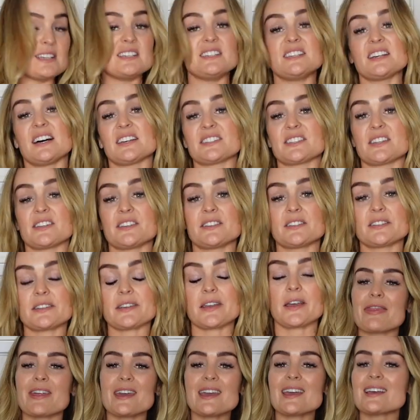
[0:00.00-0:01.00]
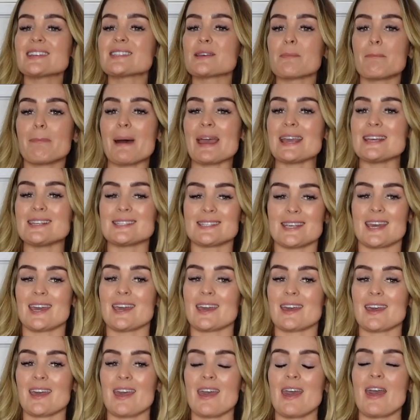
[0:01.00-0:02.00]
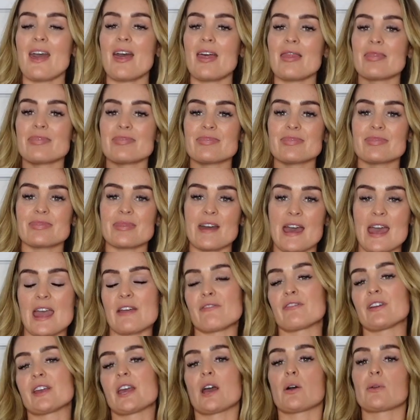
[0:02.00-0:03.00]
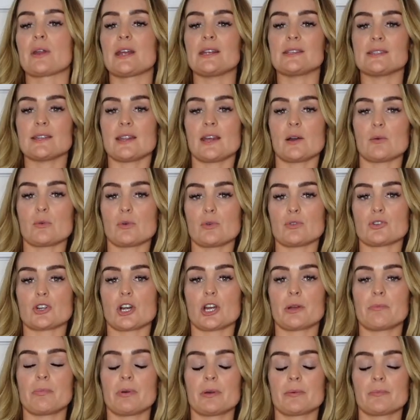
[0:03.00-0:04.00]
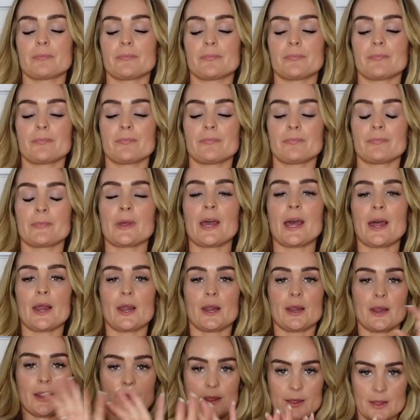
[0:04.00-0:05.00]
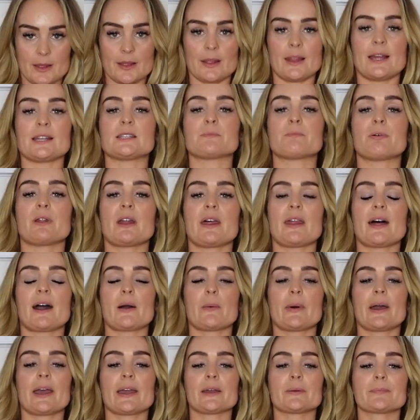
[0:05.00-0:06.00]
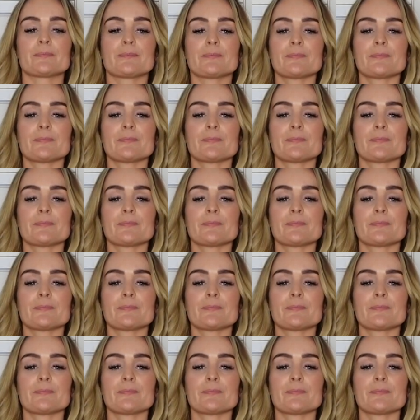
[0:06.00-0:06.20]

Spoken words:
Doesn't. I think it's a basic that every girl needs in their wardrobe. Let's put it that way.